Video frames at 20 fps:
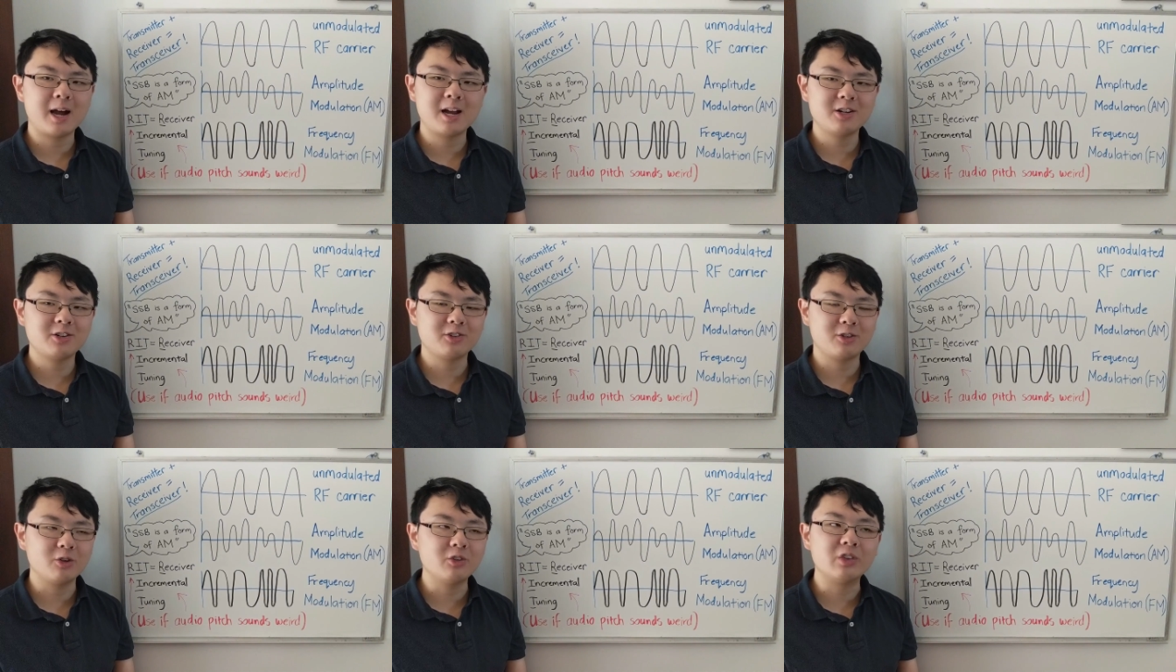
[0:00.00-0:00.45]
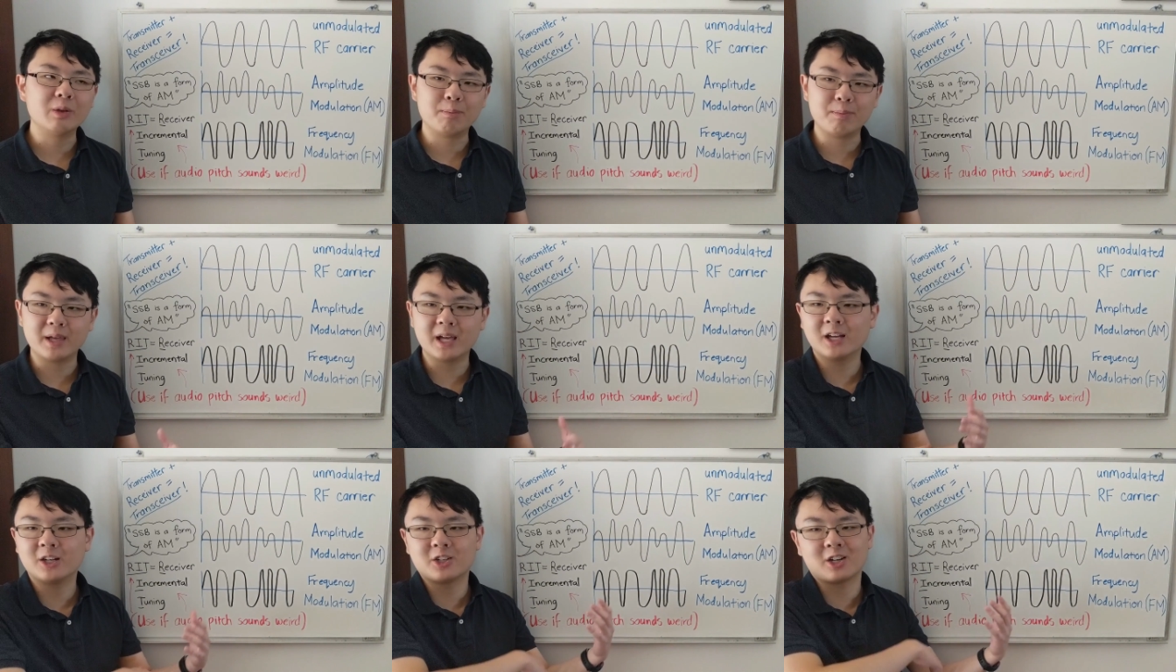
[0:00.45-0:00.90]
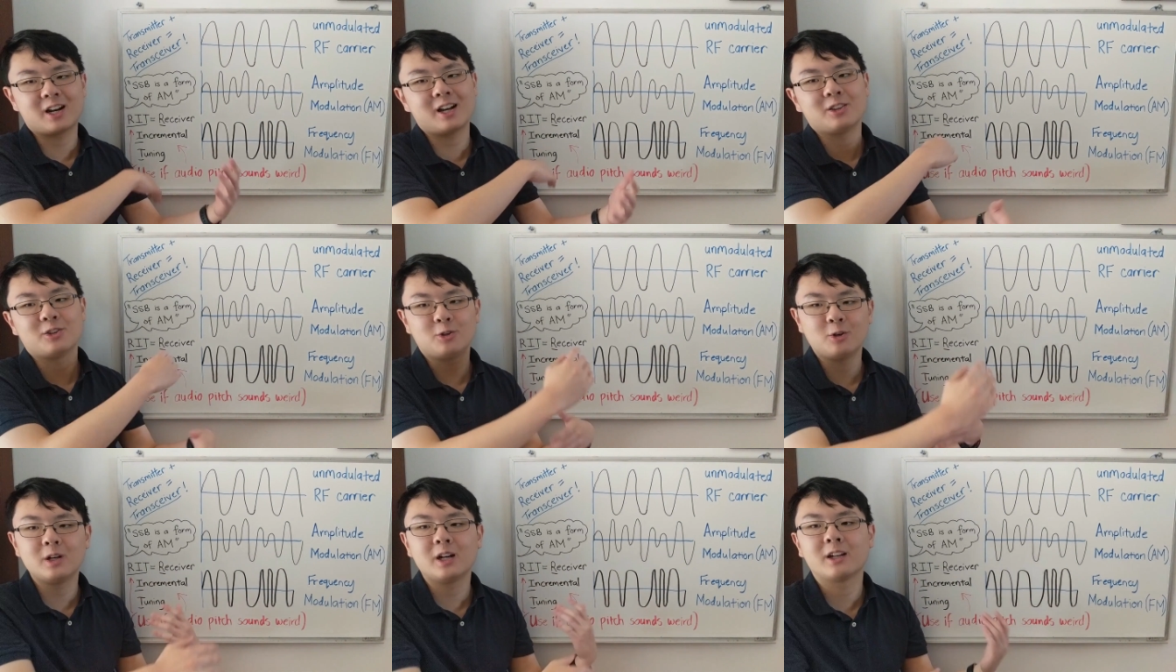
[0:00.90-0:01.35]
I just use the big,
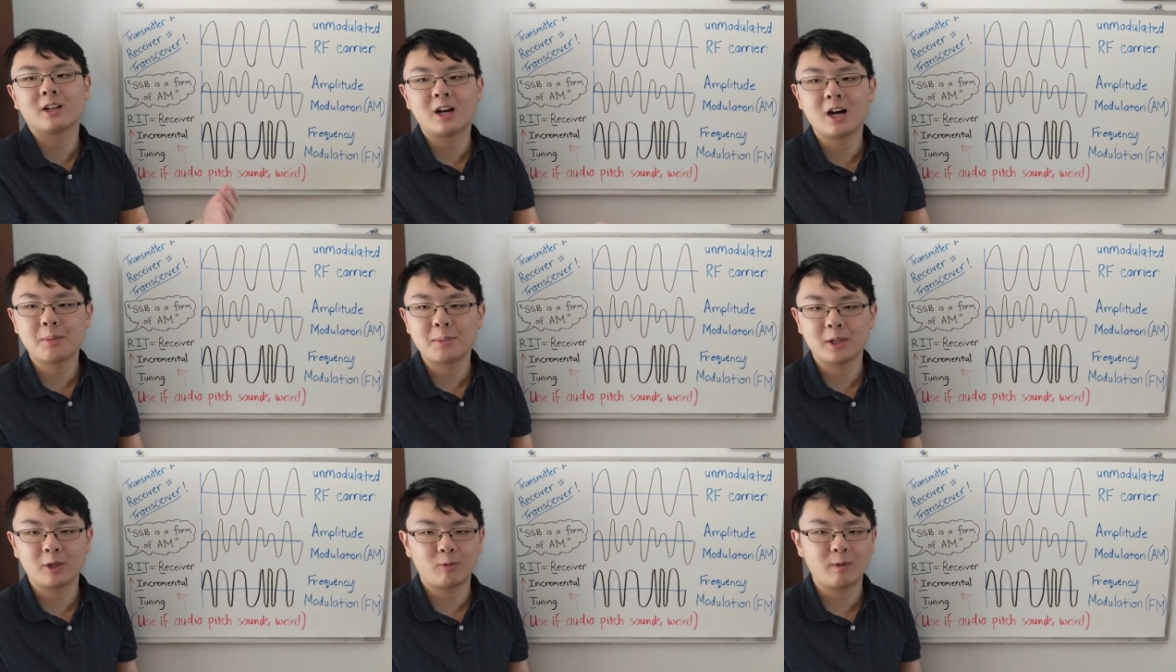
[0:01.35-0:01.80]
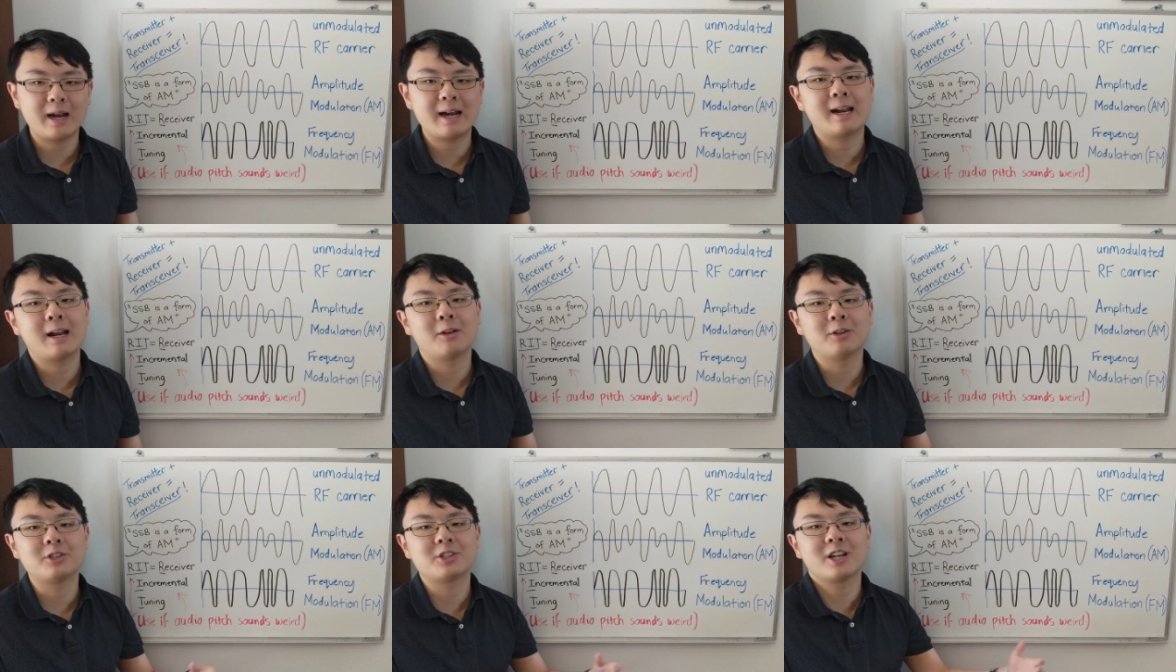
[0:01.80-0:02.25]
giant tuning knob on the radio